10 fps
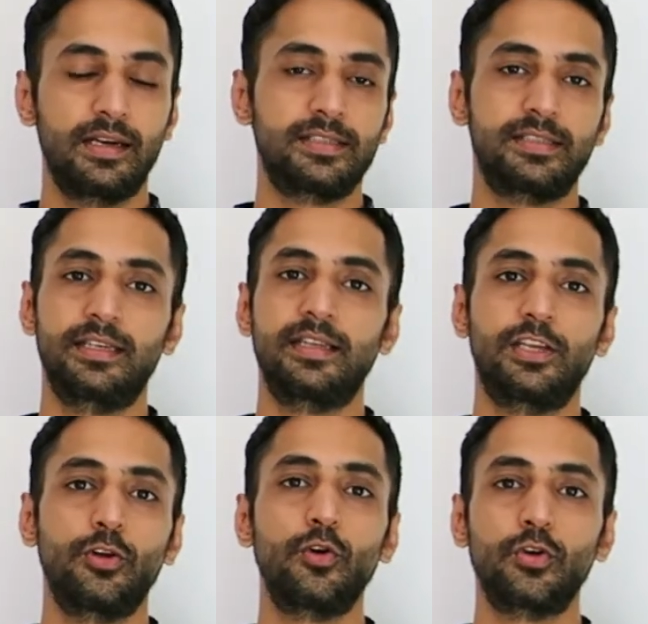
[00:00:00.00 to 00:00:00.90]
Let us say
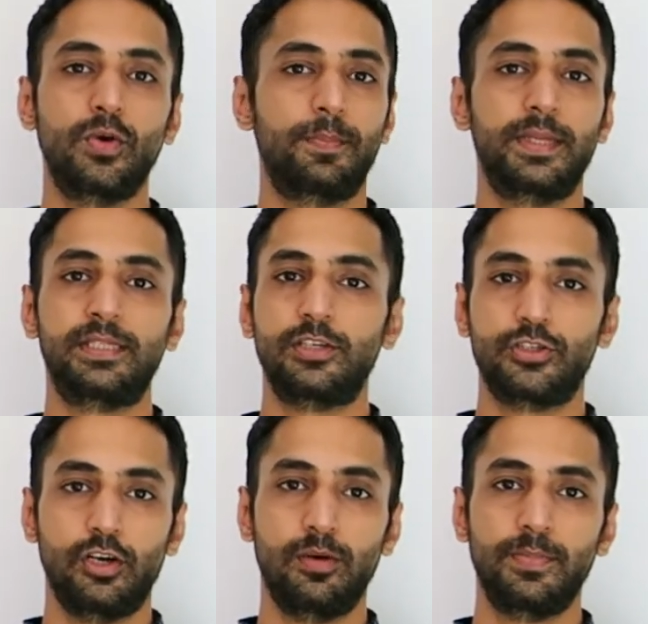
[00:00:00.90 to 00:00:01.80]
that you go to a pizza
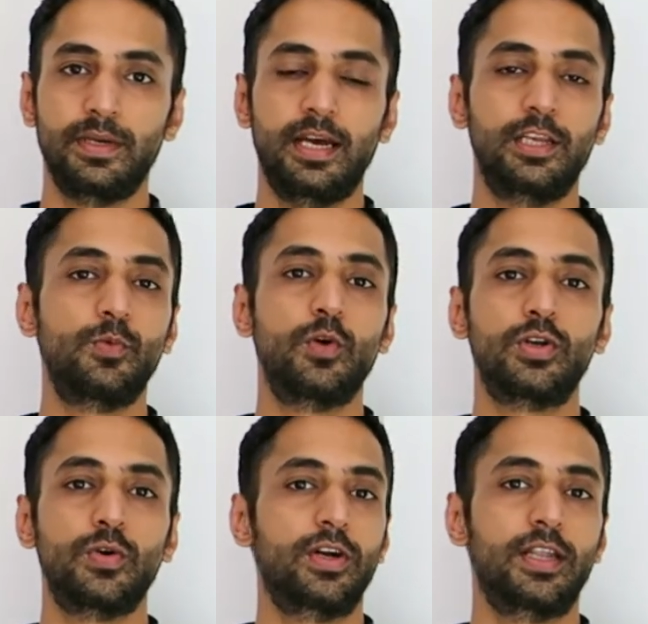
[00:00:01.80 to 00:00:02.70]
shop and you
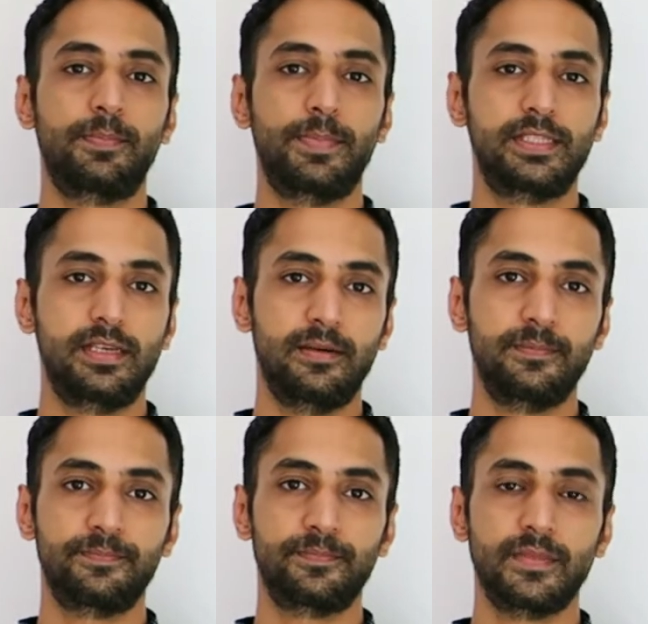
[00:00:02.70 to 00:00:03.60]
want to order a pizza.
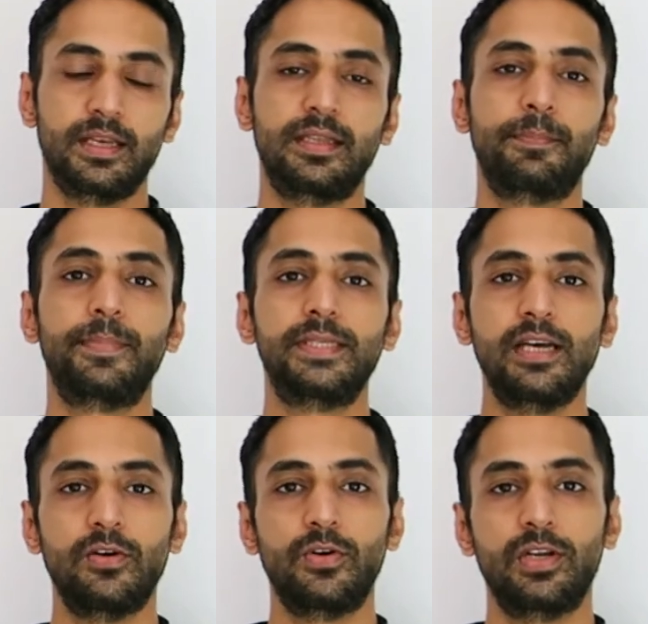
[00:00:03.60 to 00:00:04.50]
The
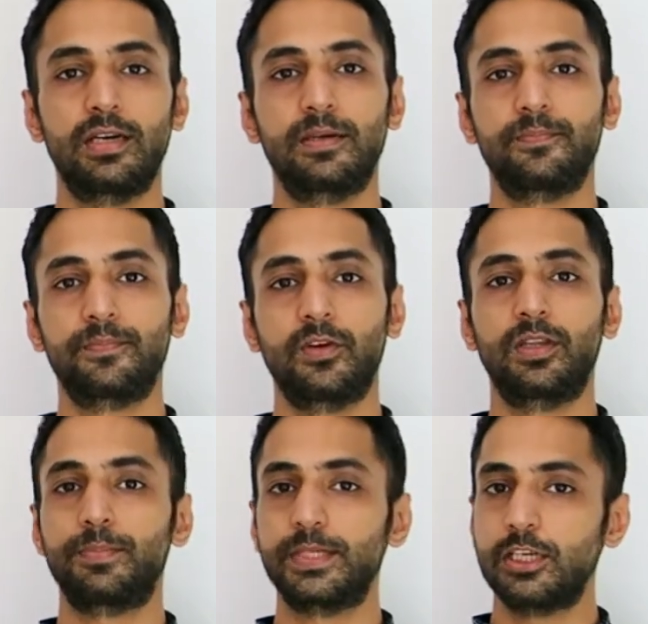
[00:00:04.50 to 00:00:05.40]
pizza owner
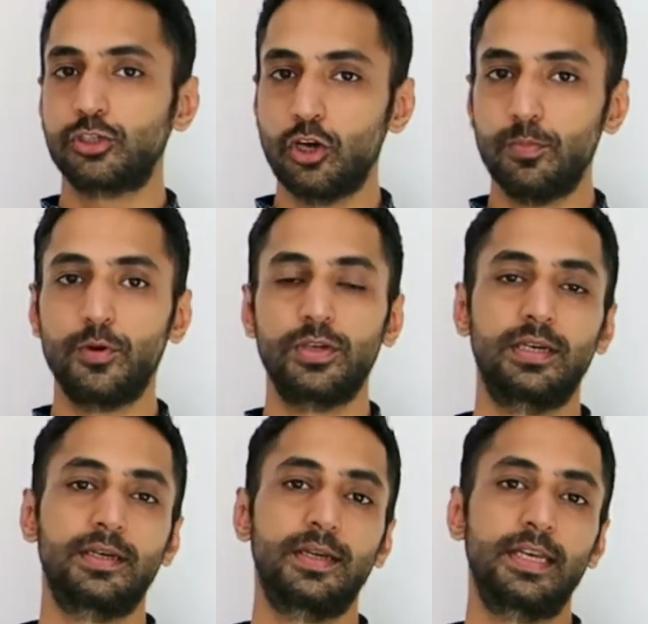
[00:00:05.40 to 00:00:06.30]
or the pizza shop
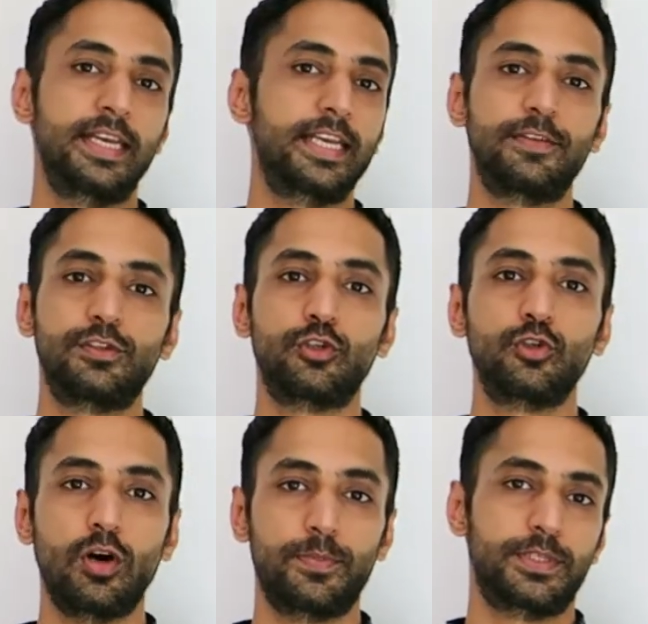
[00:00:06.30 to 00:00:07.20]
owner gives you
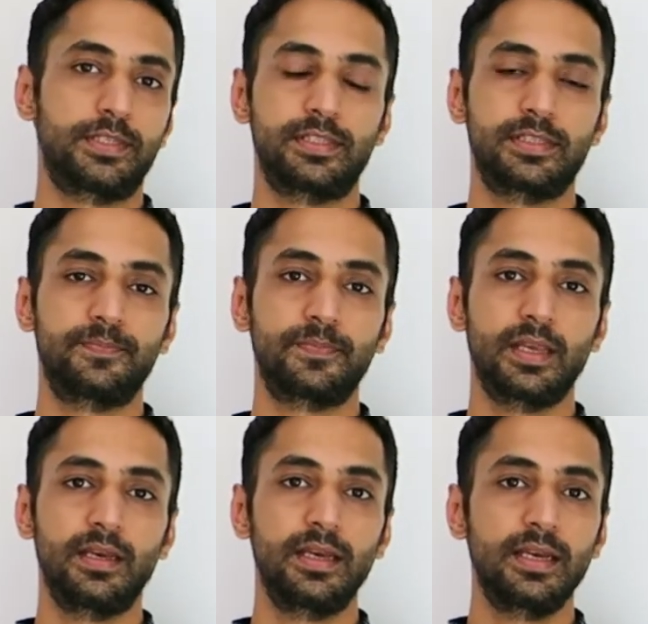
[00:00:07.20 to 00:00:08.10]
two options.
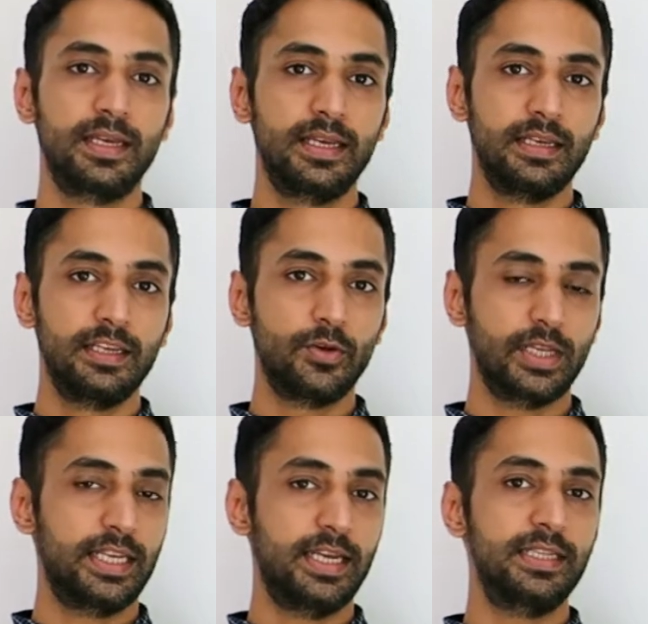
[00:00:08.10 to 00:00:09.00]
You
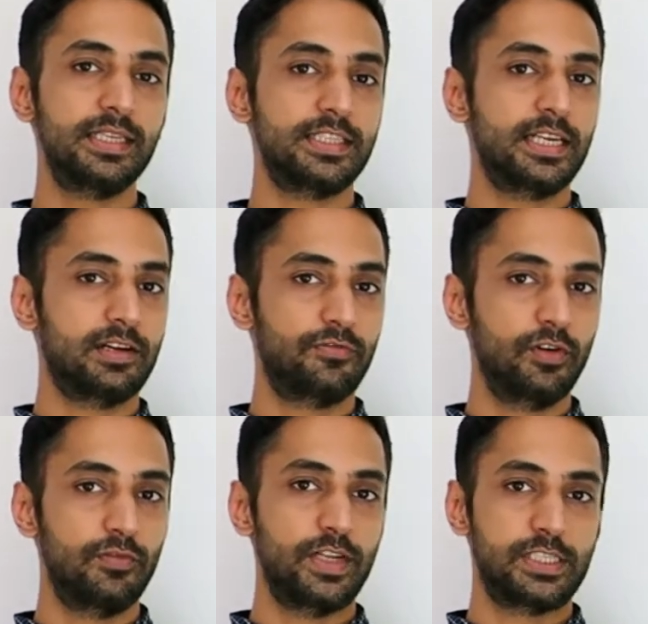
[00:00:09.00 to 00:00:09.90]
can either take a
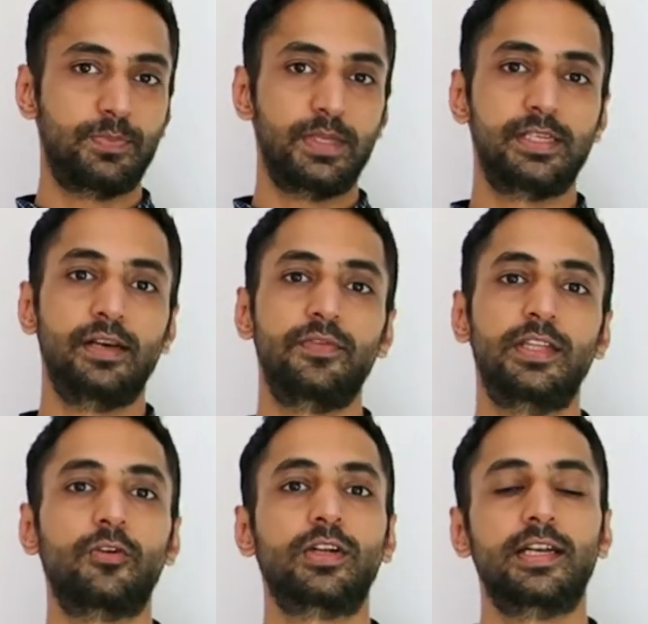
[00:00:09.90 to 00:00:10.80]
full-fledged pizza
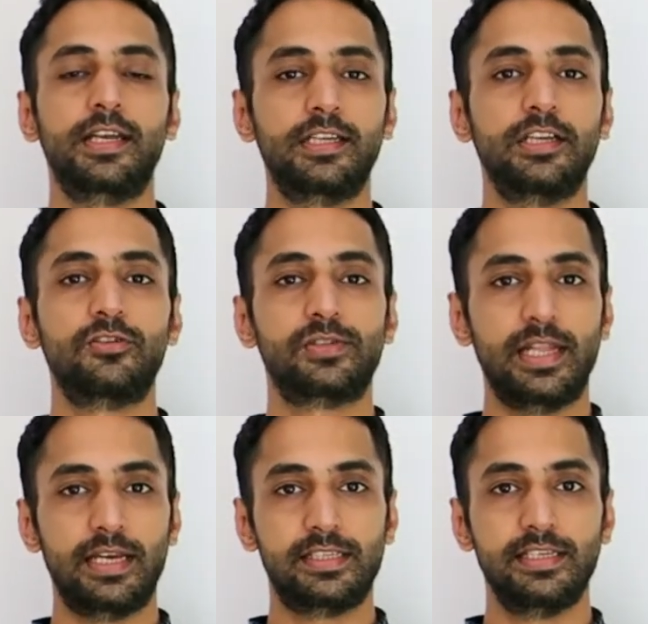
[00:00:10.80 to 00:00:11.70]
without cutting it into
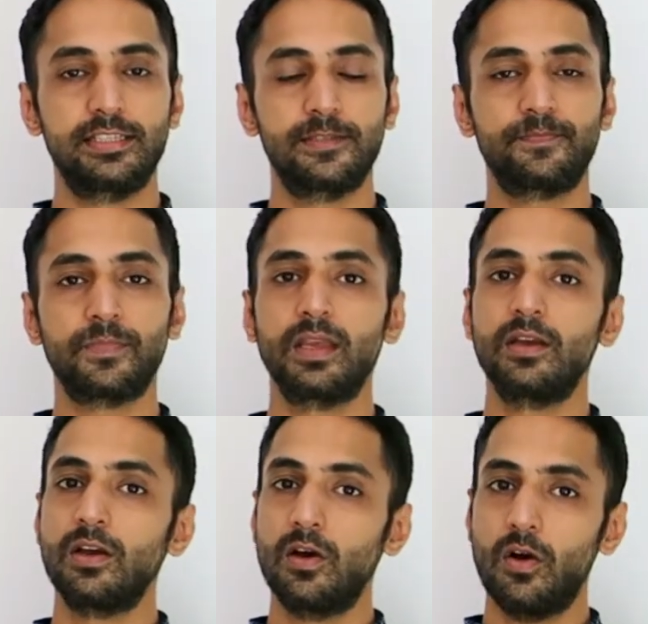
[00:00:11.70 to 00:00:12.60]
slices,
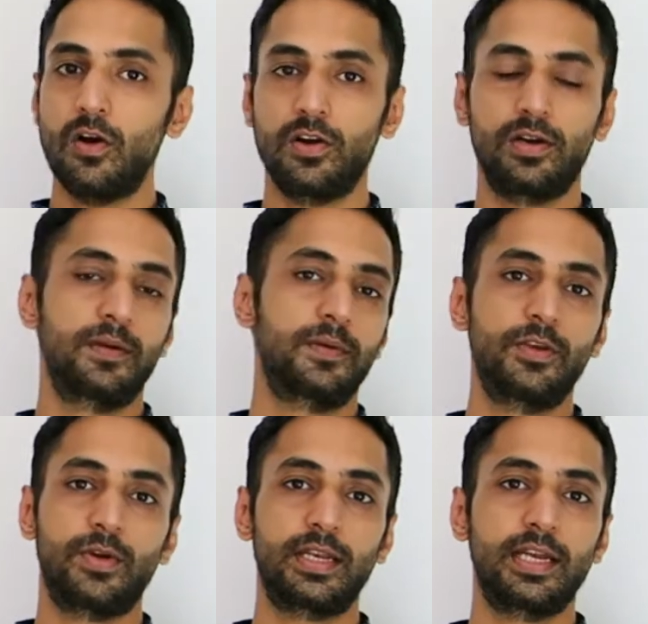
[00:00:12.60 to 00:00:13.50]
or
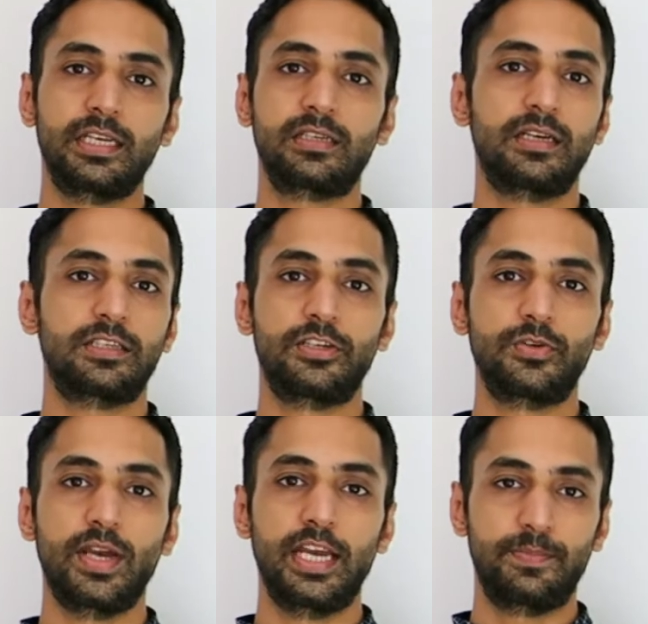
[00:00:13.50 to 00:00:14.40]
you can get it cut
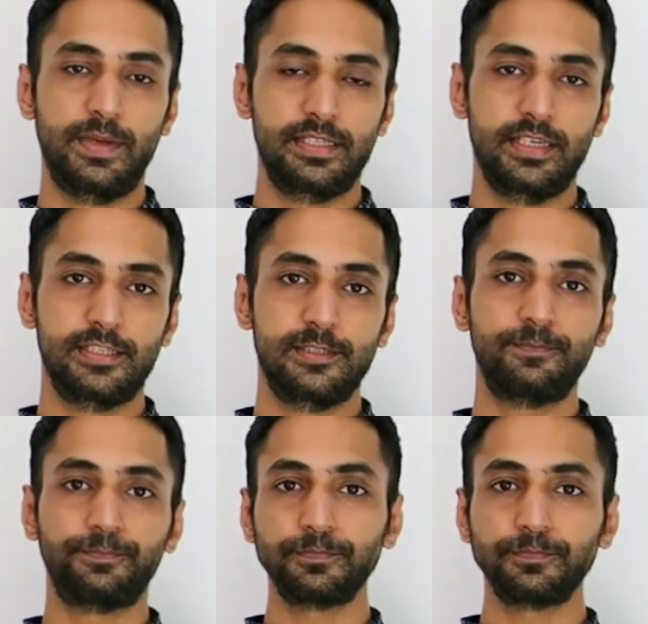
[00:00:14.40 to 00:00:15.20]
into 8 pieces.